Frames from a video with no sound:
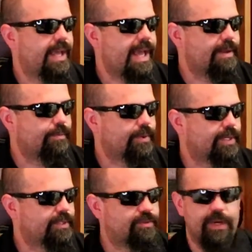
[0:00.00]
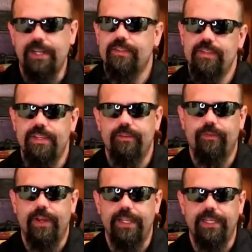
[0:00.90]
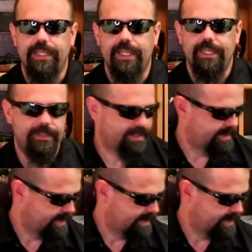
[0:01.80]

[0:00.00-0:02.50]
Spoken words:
and we're going to try to see if I can get